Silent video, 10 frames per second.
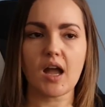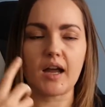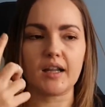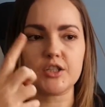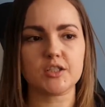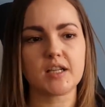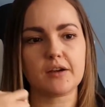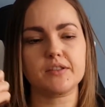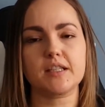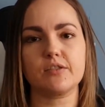and I just
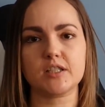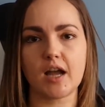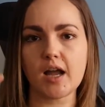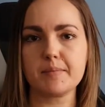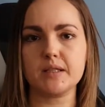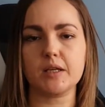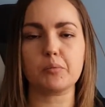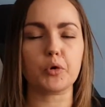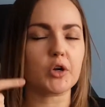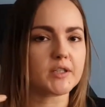have to give it time and let it
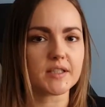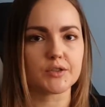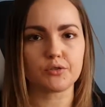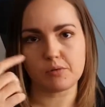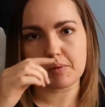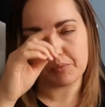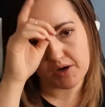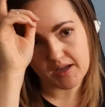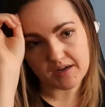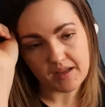process through my
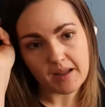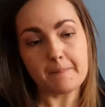brain.